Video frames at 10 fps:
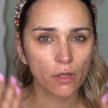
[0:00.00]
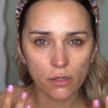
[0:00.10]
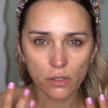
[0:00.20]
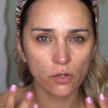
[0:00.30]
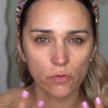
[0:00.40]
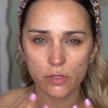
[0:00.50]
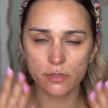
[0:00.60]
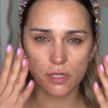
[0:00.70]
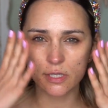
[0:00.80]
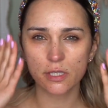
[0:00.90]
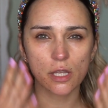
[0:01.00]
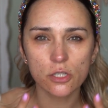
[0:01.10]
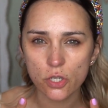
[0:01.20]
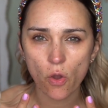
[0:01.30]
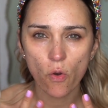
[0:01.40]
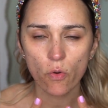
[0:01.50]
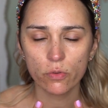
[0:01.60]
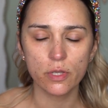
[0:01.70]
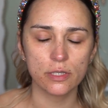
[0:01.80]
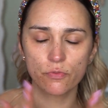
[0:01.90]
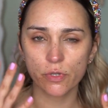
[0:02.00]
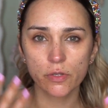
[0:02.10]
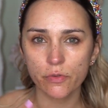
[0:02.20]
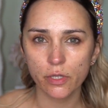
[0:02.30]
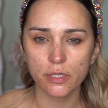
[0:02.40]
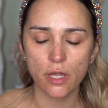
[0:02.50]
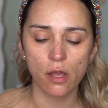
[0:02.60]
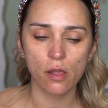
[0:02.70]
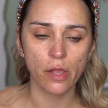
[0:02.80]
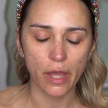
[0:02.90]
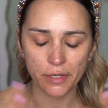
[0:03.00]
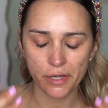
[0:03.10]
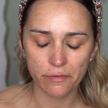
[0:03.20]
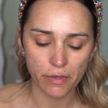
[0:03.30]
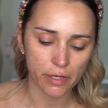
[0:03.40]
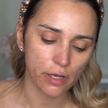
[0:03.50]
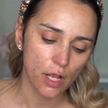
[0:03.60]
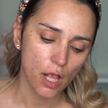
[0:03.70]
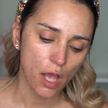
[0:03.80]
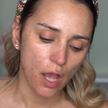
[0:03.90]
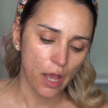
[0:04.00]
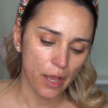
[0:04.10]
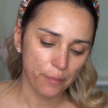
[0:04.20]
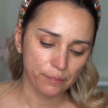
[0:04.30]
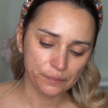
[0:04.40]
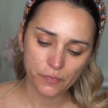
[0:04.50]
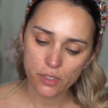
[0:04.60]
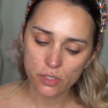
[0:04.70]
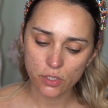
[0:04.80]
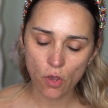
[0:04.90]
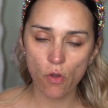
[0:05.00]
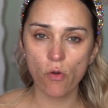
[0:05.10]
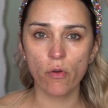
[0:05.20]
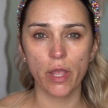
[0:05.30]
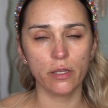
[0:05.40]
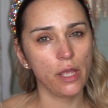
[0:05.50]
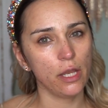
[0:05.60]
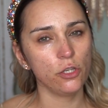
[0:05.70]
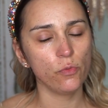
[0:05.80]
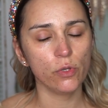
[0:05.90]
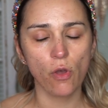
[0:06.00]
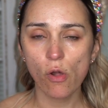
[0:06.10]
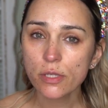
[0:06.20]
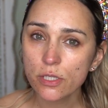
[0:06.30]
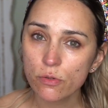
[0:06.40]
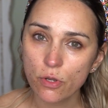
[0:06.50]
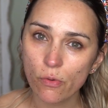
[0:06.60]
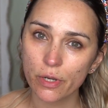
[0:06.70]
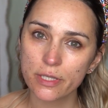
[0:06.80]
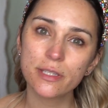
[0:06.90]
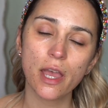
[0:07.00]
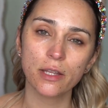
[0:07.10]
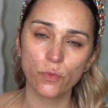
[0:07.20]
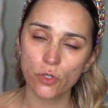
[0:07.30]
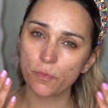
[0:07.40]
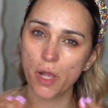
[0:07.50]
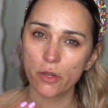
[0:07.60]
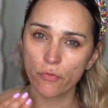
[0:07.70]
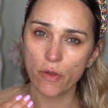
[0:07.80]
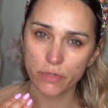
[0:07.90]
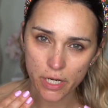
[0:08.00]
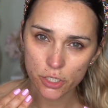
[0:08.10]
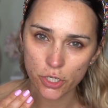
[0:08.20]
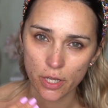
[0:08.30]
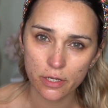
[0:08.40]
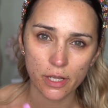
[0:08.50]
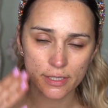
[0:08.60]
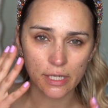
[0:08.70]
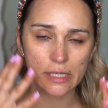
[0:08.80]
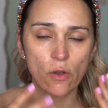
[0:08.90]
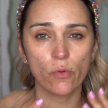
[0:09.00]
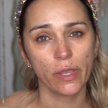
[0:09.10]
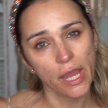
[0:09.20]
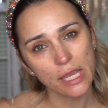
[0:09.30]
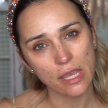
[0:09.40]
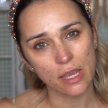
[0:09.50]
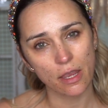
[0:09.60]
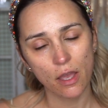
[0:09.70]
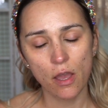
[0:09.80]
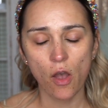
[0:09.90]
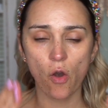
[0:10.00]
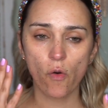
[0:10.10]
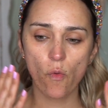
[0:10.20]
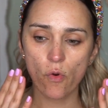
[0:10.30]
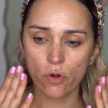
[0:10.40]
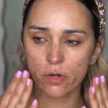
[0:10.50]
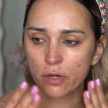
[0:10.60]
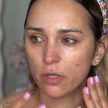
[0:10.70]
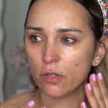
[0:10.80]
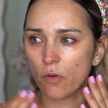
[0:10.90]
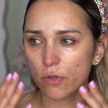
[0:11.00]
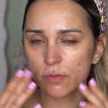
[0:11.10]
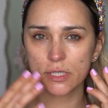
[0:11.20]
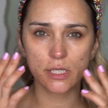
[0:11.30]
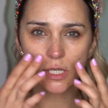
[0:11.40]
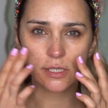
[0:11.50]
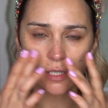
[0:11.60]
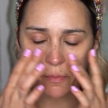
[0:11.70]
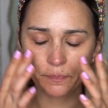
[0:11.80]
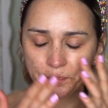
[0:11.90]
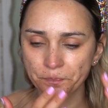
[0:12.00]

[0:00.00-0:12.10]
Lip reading: you know, the skin tone that's really, really dull, uneven. And then you will also notice that when you apply your foundation, it's gonna go cakey, or, you know, you'll see some